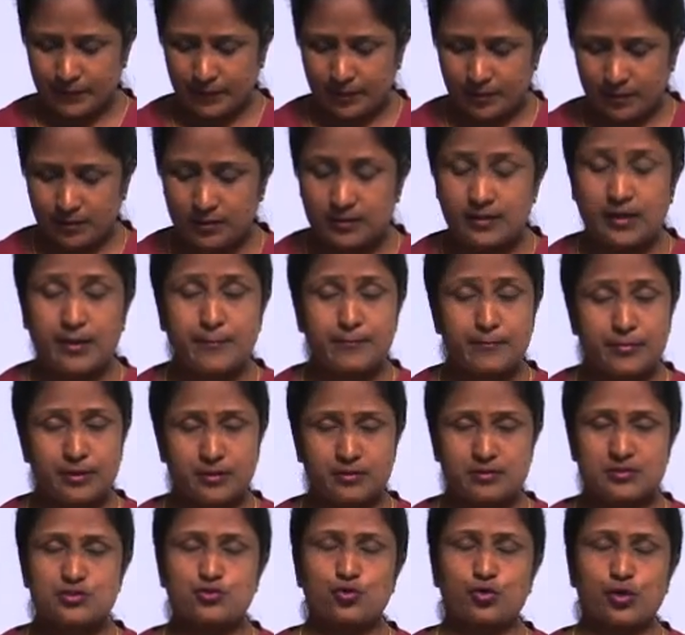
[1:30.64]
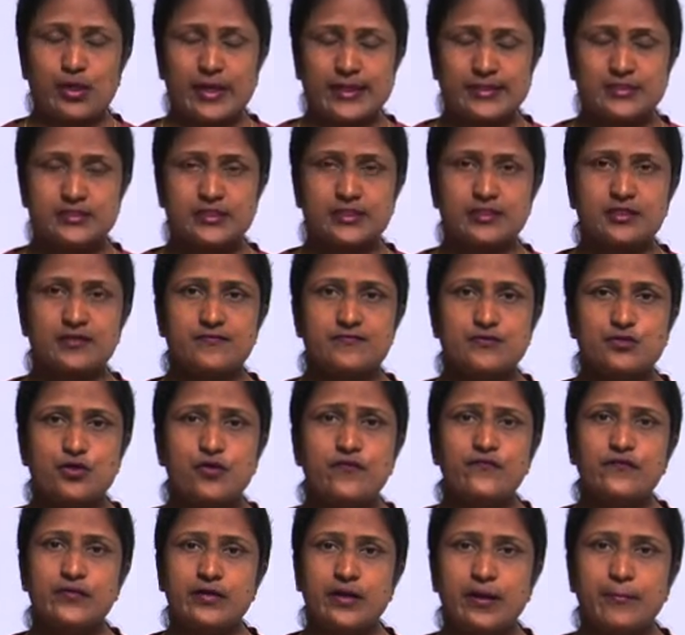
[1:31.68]
Adjectives
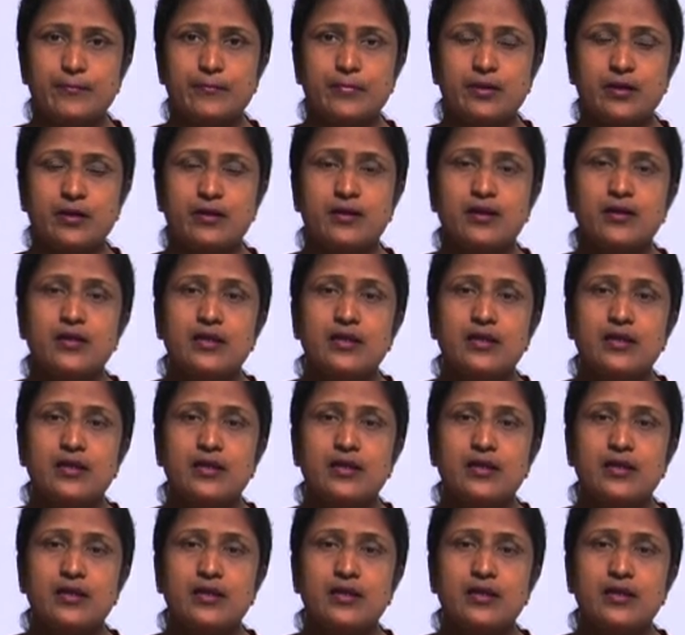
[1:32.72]
of number.